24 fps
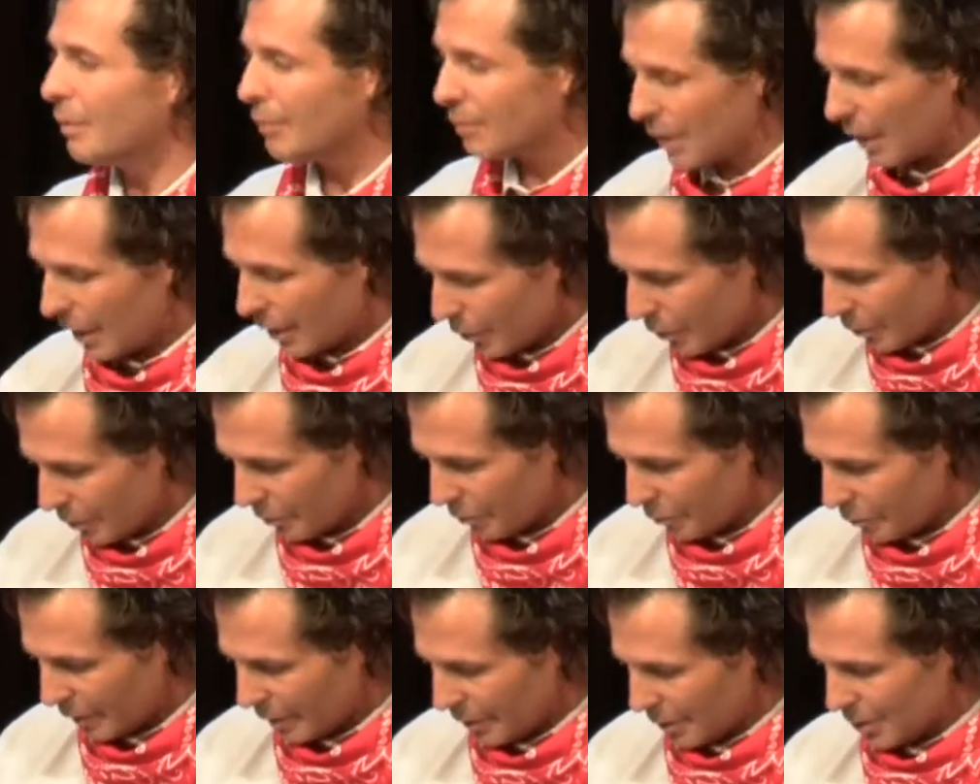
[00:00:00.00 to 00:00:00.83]
I heard a
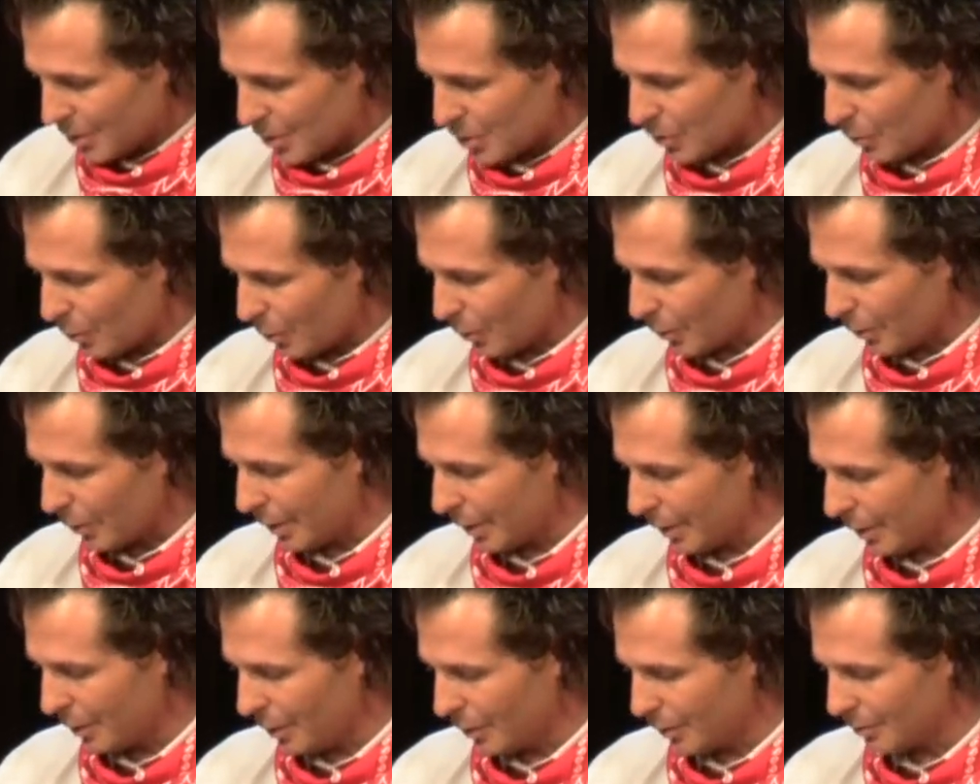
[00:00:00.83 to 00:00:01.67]
funny story
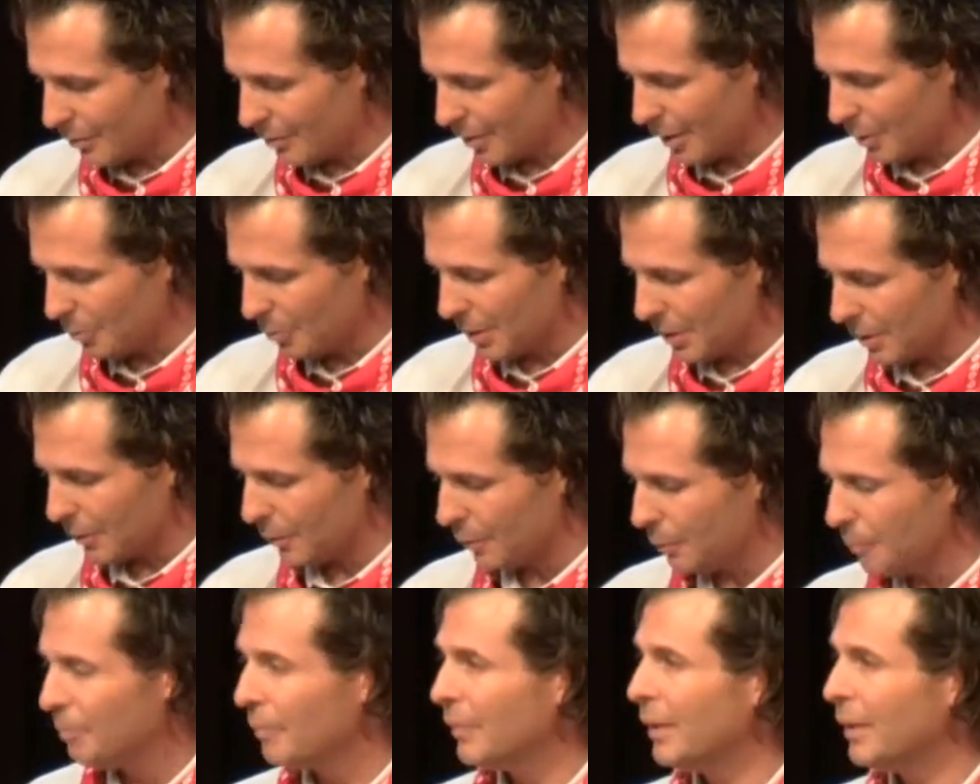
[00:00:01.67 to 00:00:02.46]
a long time ago.